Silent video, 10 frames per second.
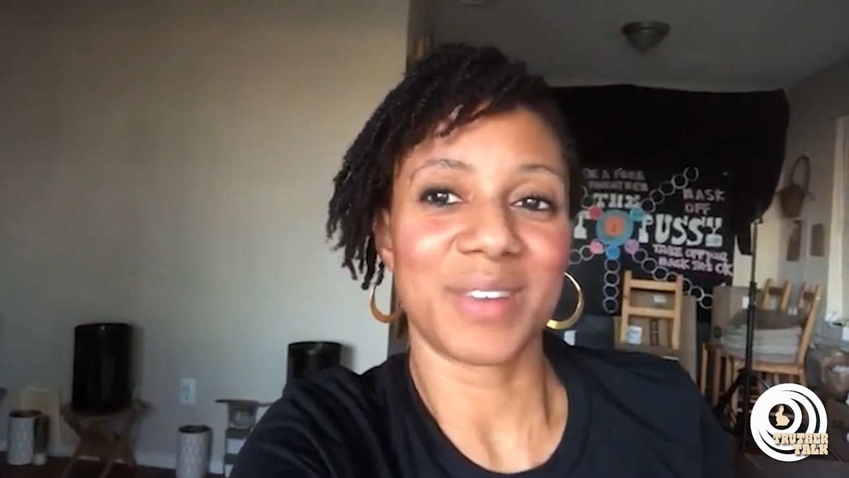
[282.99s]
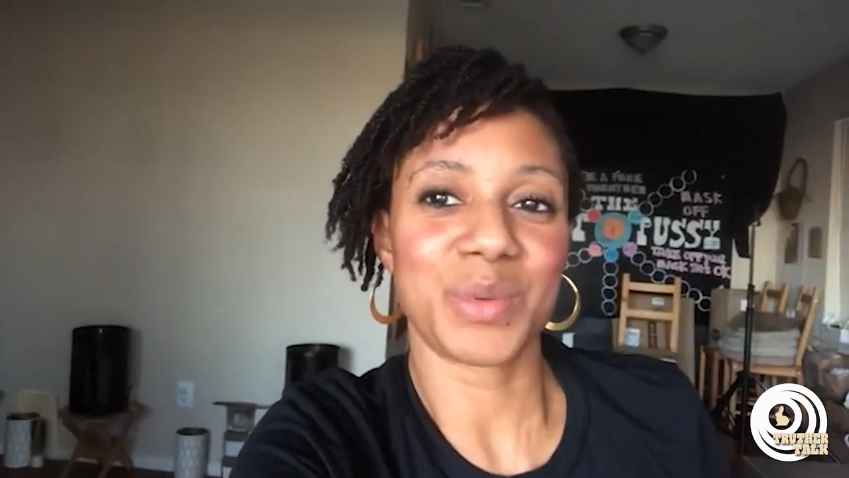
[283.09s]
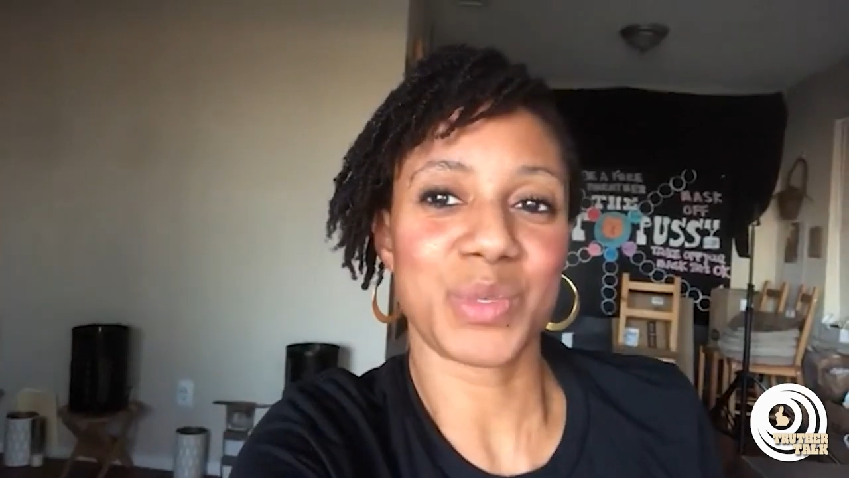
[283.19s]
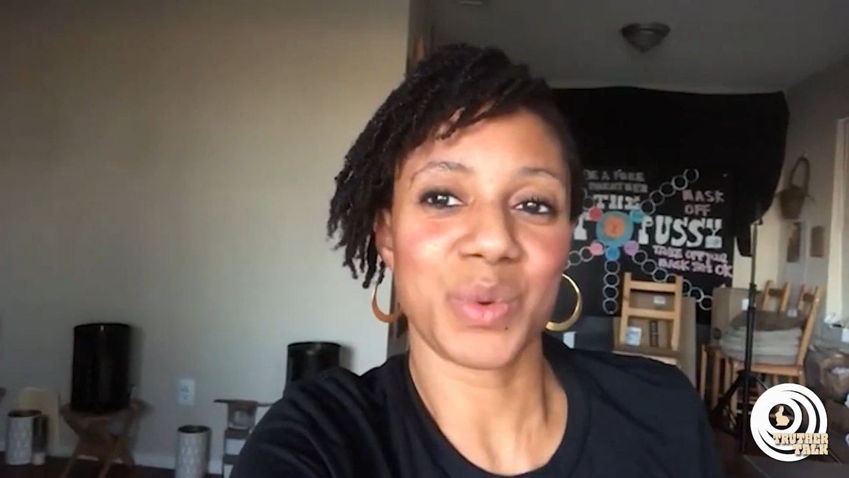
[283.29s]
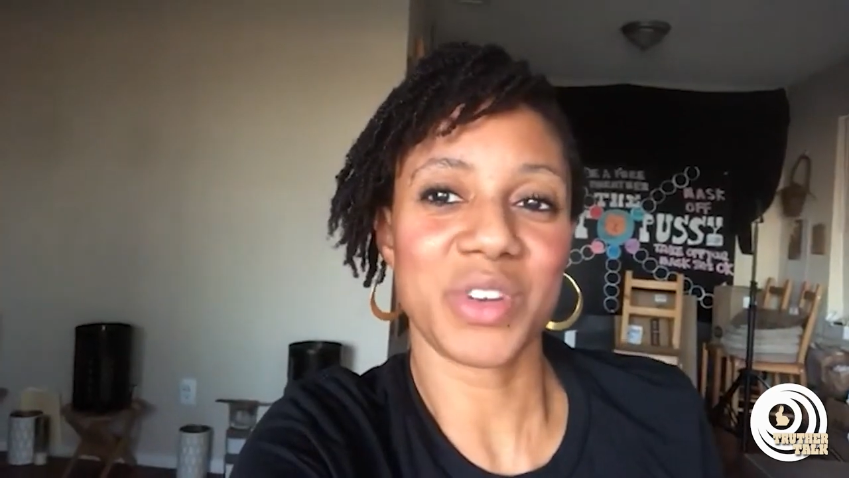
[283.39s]

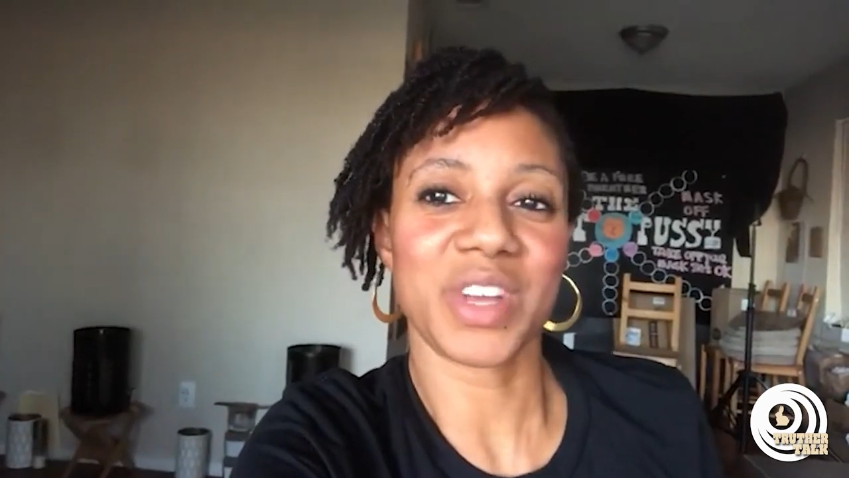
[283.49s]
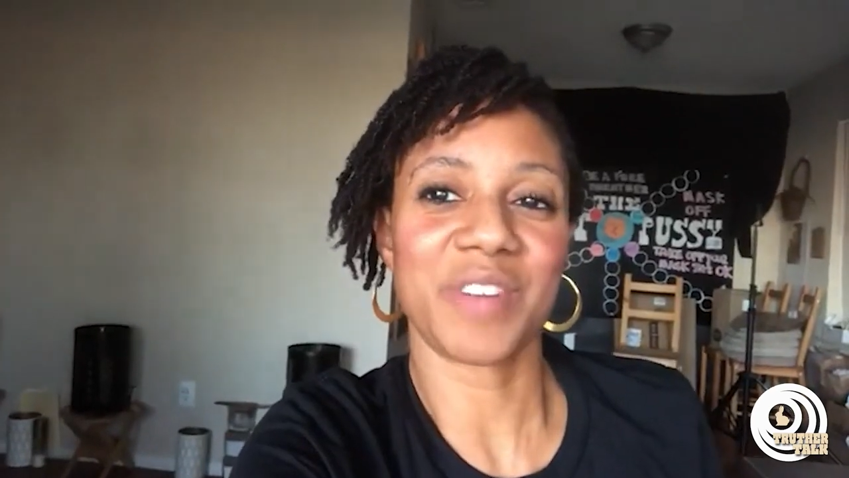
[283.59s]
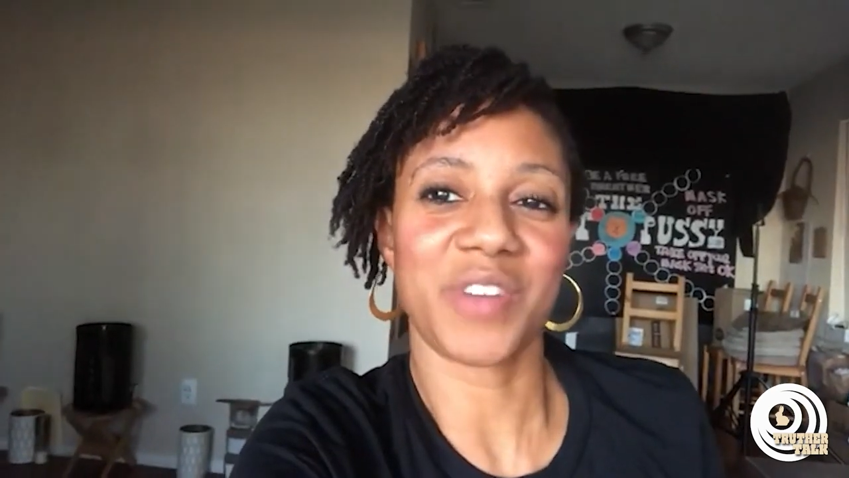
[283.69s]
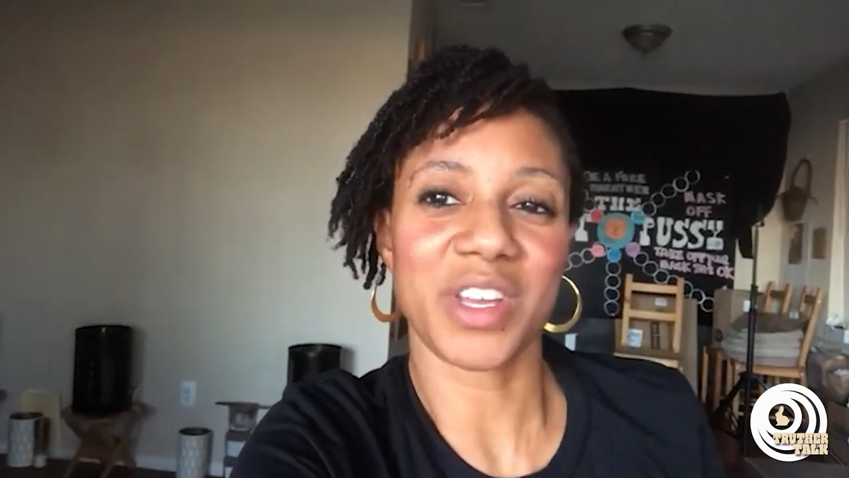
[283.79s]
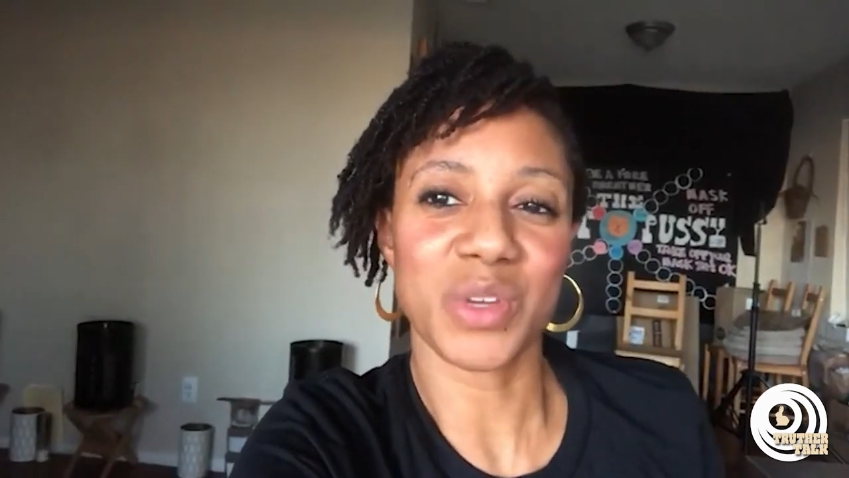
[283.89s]
was wondering
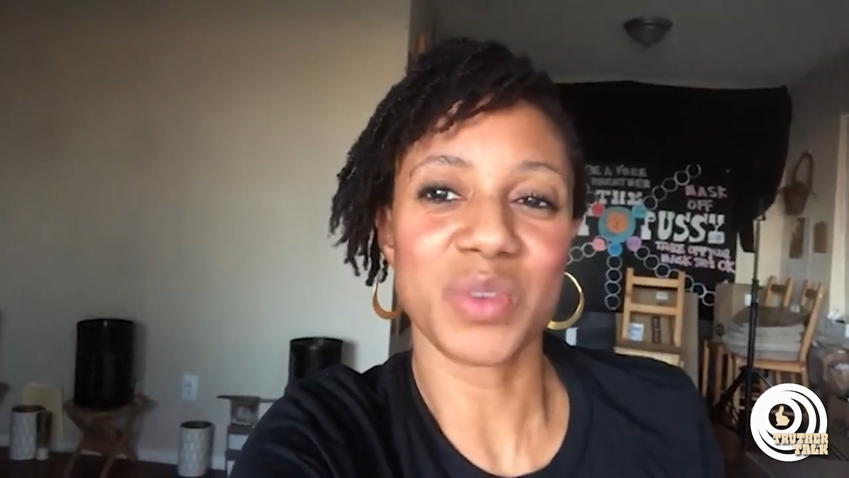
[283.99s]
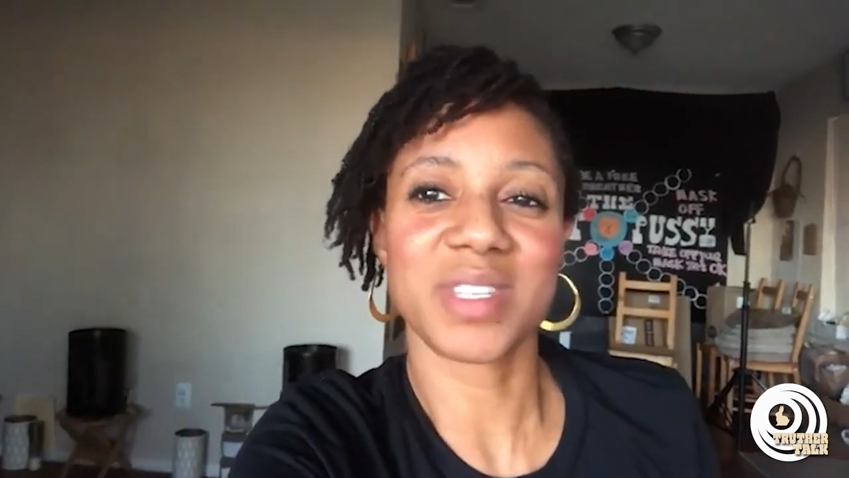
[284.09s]
if I